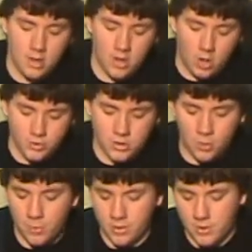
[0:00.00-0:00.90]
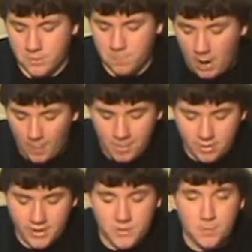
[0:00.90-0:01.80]
Also, there's pop-in
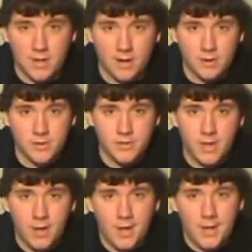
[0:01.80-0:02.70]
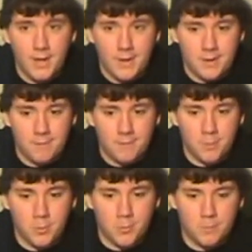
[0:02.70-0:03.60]
lens protectors. If
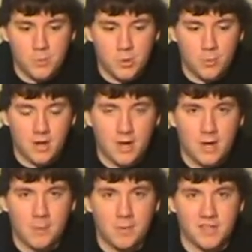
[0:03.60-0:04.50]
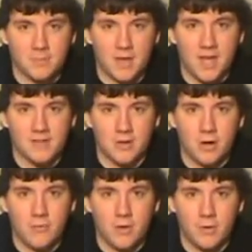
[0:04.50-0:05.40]
you don't want to end up like some guys in
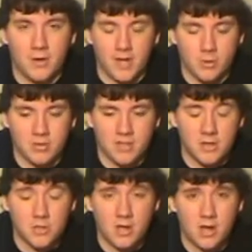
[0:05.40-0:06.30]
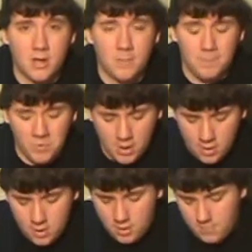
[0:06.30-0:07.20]
our field and get your sight shot up,
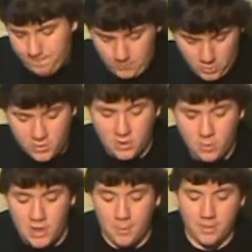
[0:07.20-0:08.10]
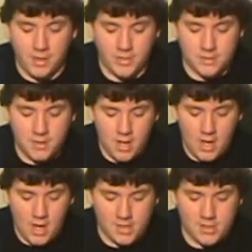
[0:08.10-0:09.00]
you can do that with this.
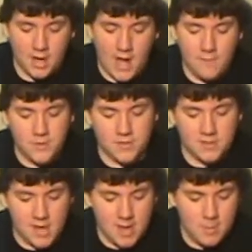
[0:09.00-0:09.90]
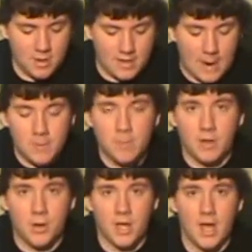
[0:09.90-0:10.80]
It's going to have the same
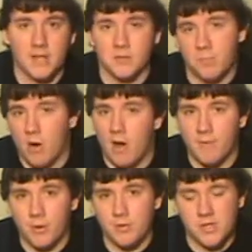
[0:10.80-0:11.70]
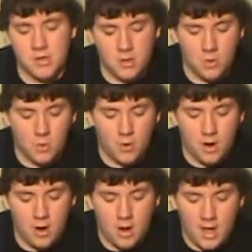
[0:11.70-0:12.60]
adaptability as the Bravos
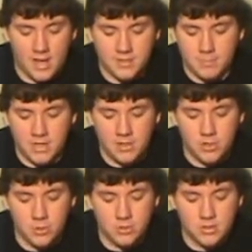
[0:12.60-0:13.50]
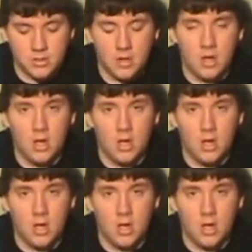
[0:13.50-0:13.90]
or as the B2s,